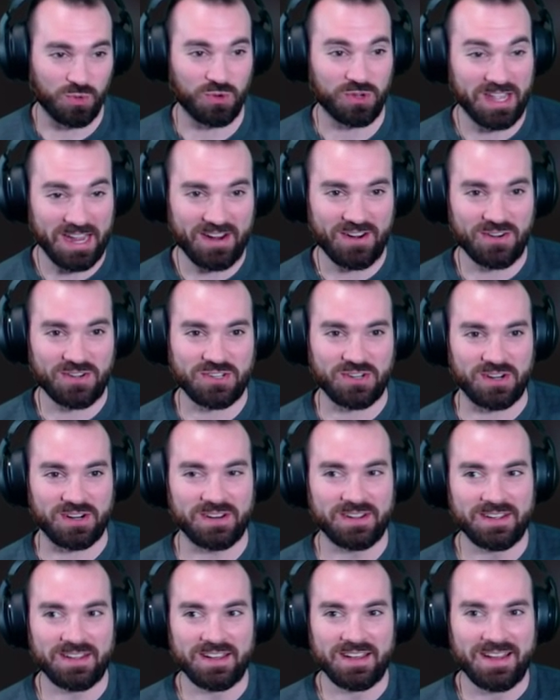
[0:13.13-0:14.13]
character.
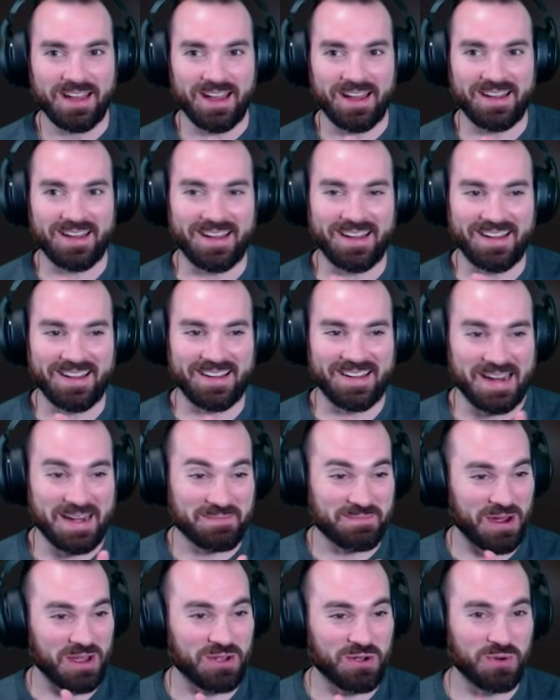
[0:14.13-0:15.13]
Uh, and
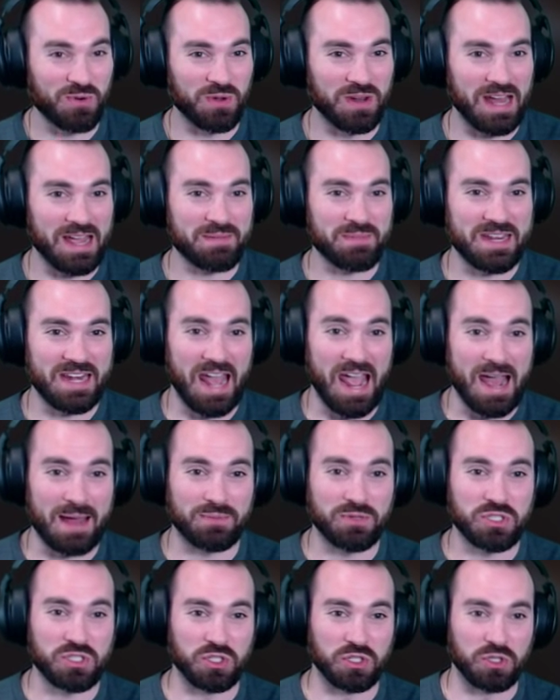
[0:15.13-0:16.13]
by cool, I mean
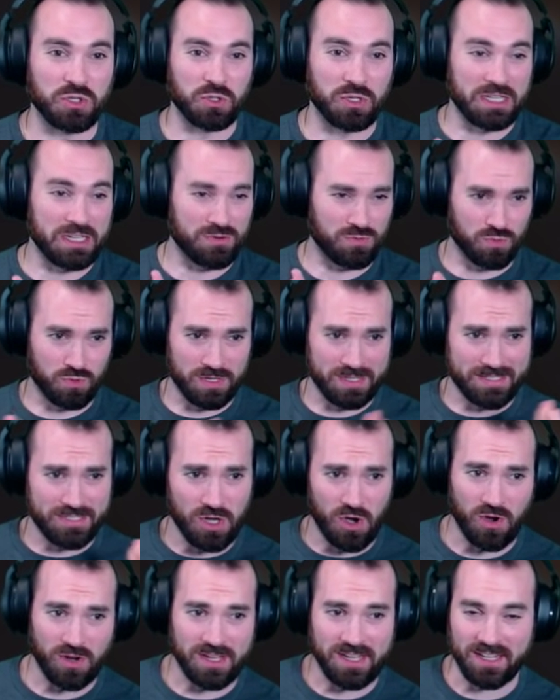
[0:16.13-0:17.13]
absolutely
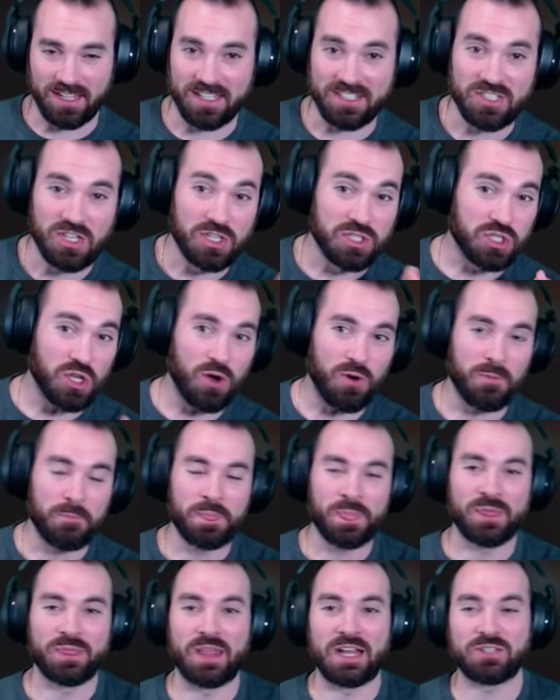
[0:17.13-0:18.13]
redonkulous. So,
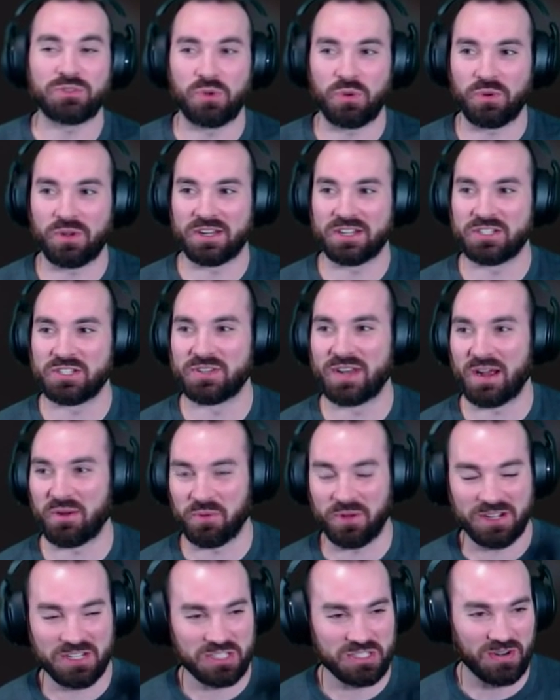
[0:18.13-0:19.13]
that's what we're going to do now. We're
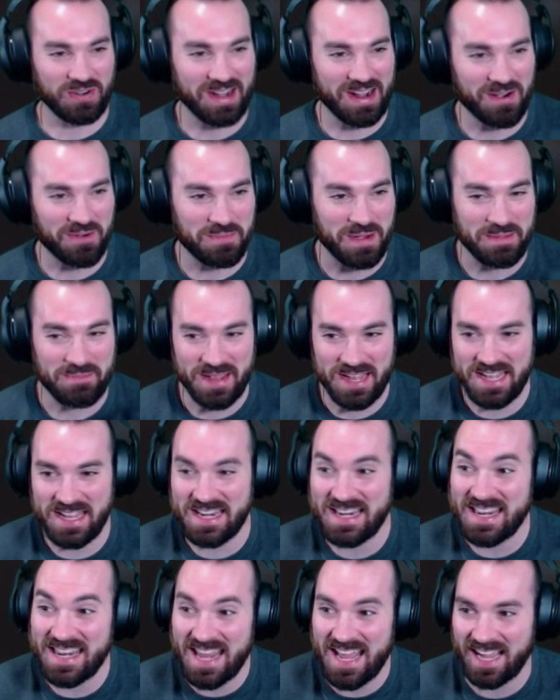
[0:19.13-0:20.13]
going to start out by
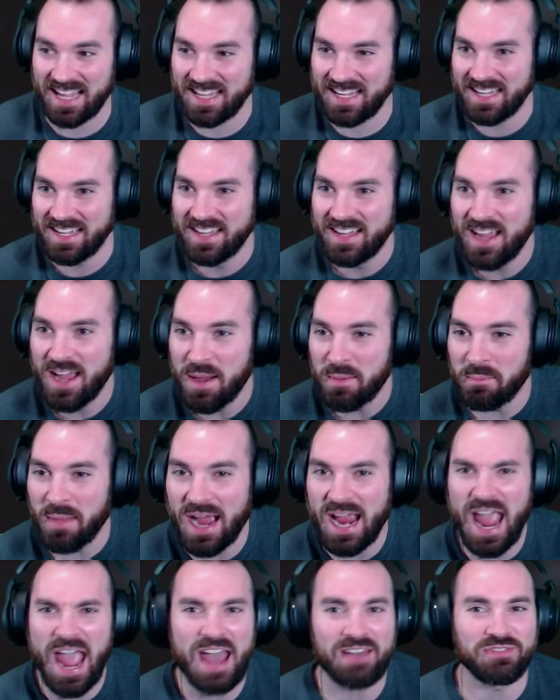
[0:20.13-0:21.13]
making Nick, my
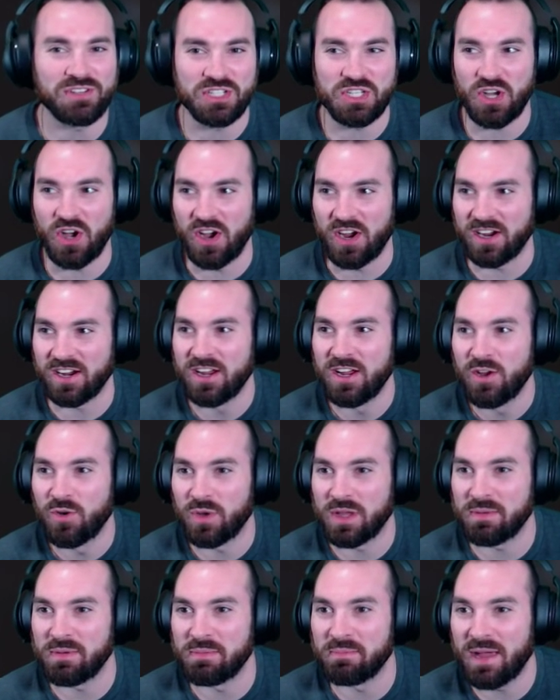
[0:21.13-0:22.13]
avatar. We
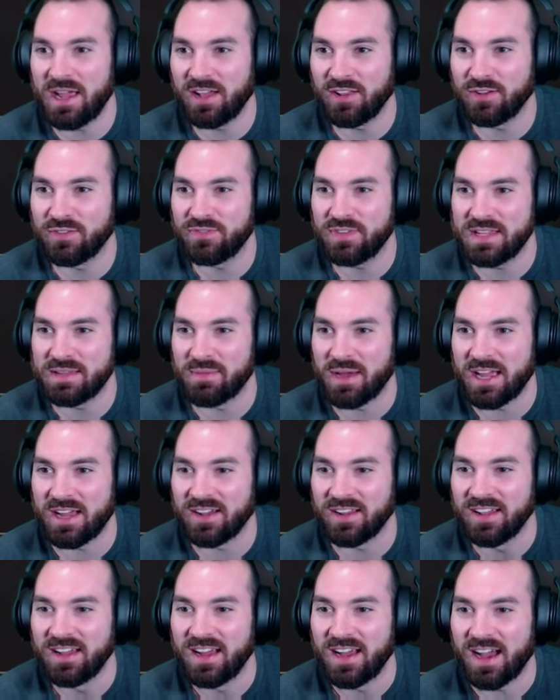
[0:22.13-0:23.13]
can be male or
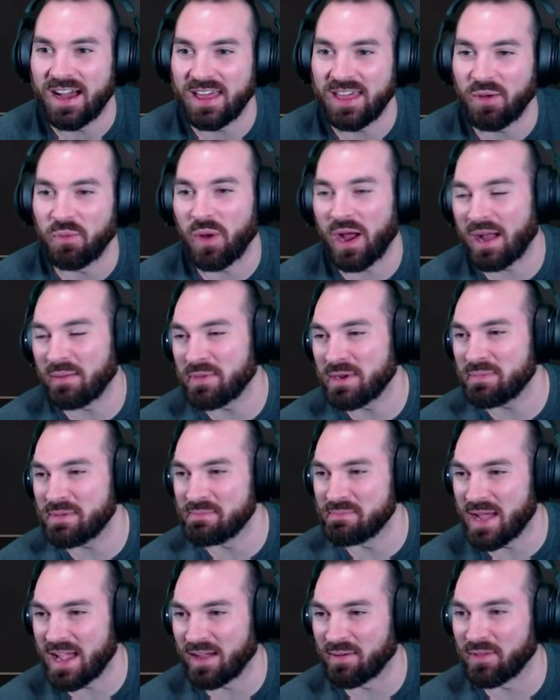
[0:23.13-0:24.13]
female. I, am going to be
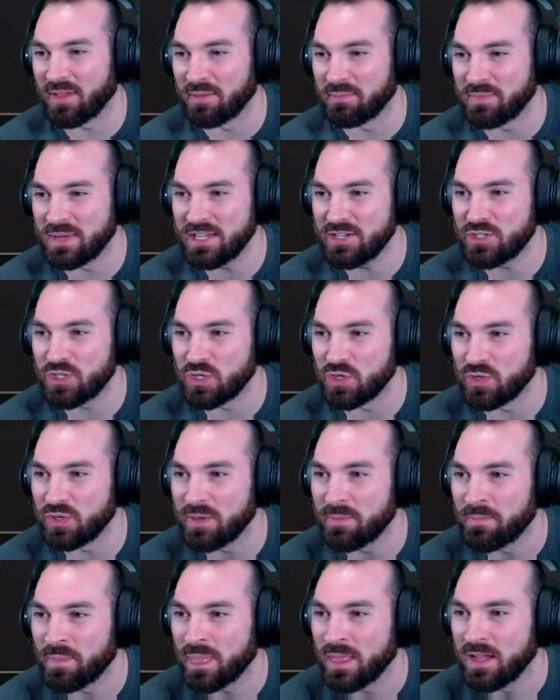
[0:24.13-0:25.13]
male. I'm going to be a dude.
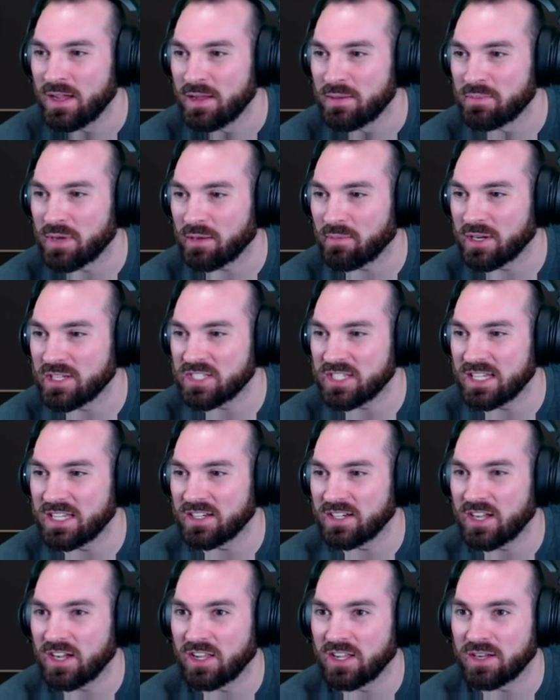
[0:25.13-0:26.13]
Pick my skin
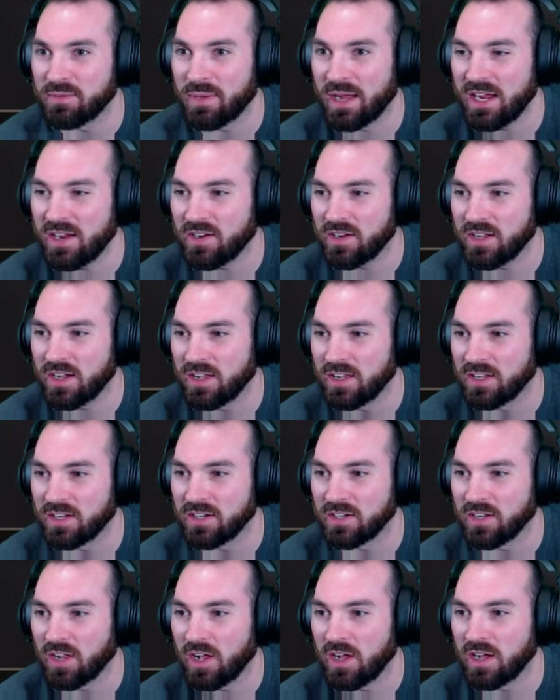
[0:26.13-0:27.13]
color, my hair
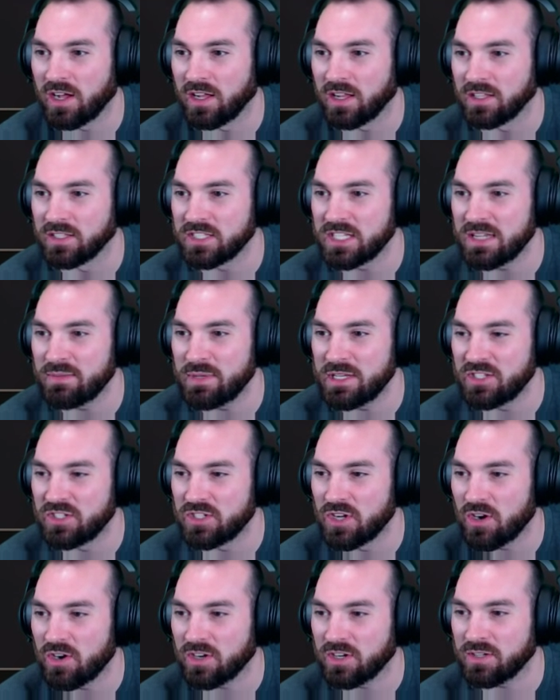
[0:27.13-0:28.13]
color. Uh, let's give me
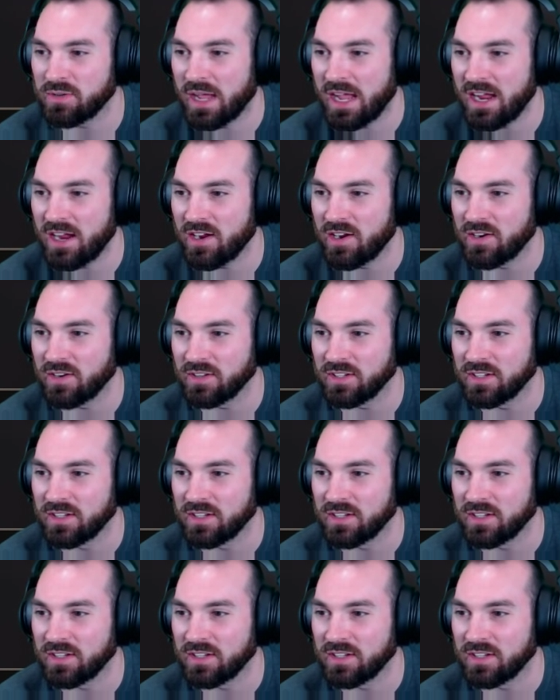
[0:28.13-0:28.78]
dark hair